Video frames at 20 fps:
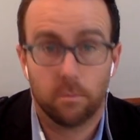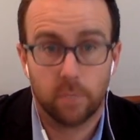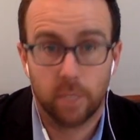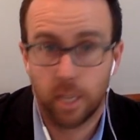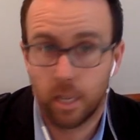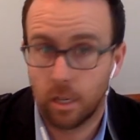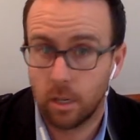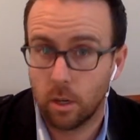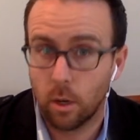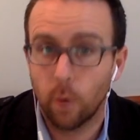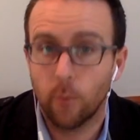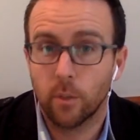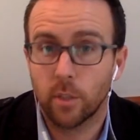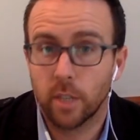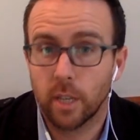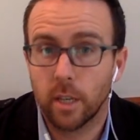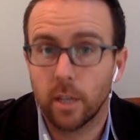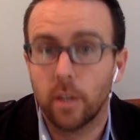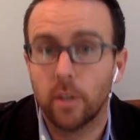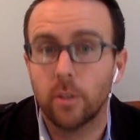Over
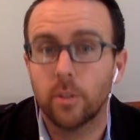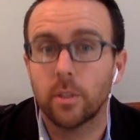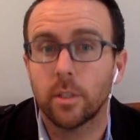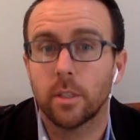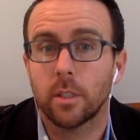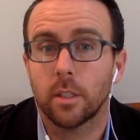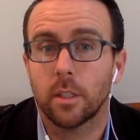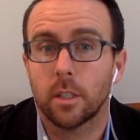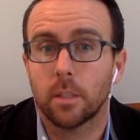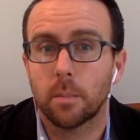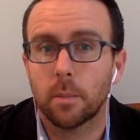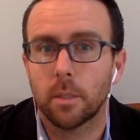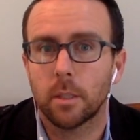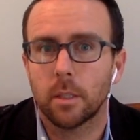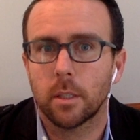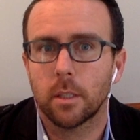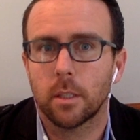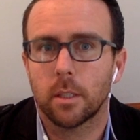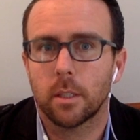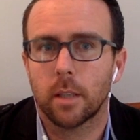10 years into this
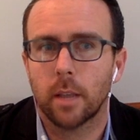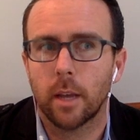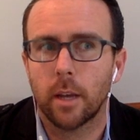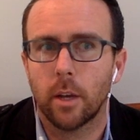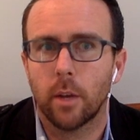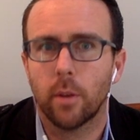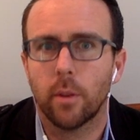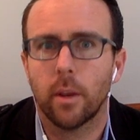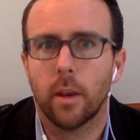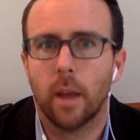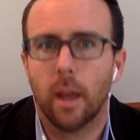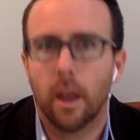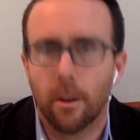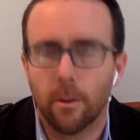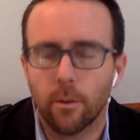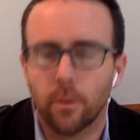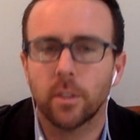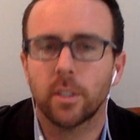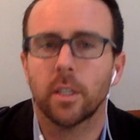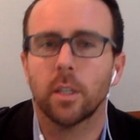business, I know that
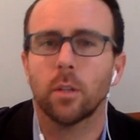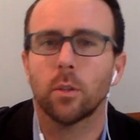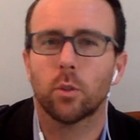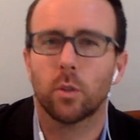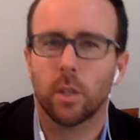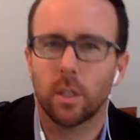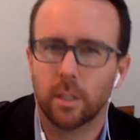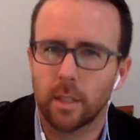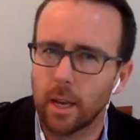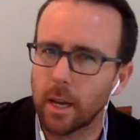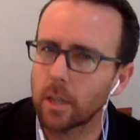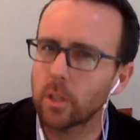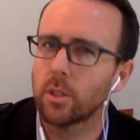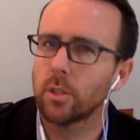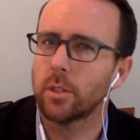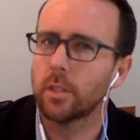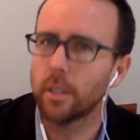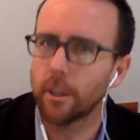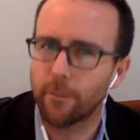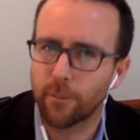every single
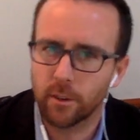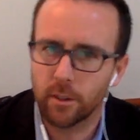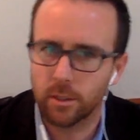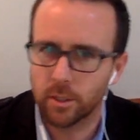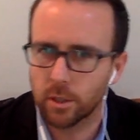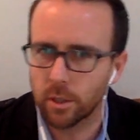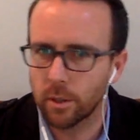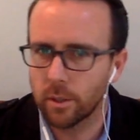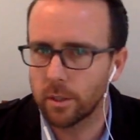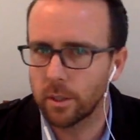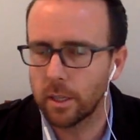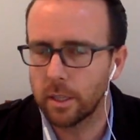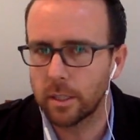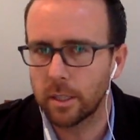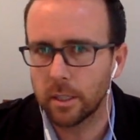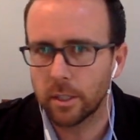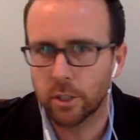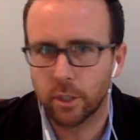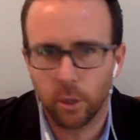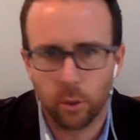transaction is different, so
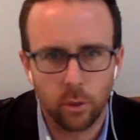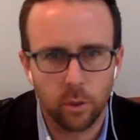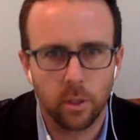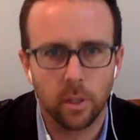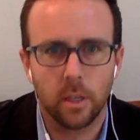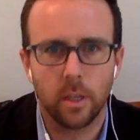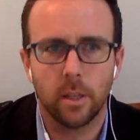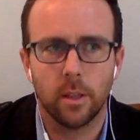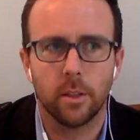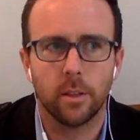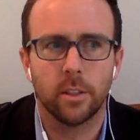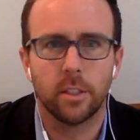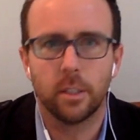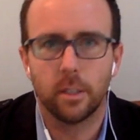that certainly